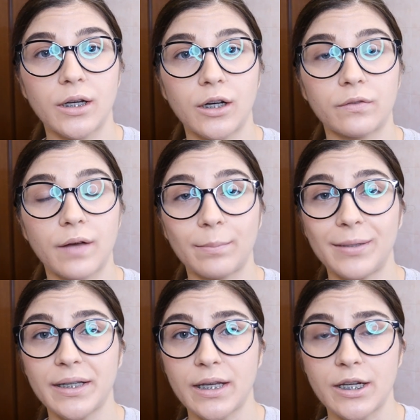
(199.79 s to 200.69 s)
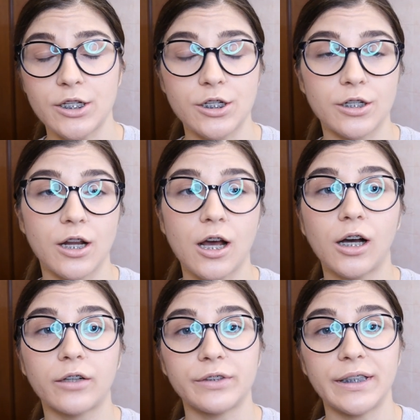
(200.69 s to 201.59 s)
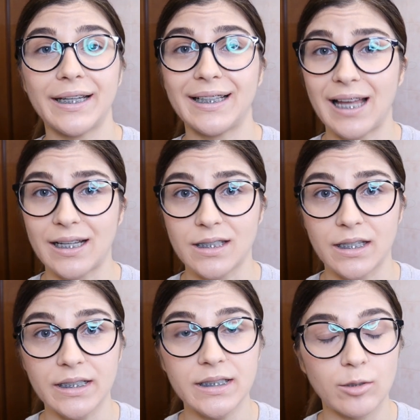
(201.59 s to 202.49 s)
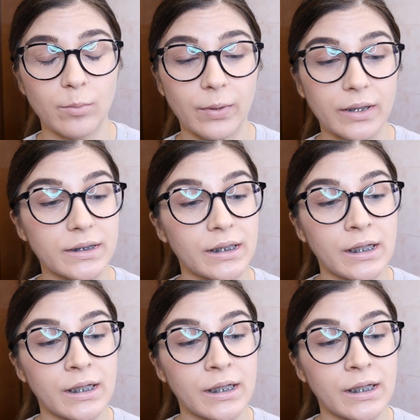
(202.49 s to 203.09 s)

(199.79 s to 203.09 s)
of application of the elastics, but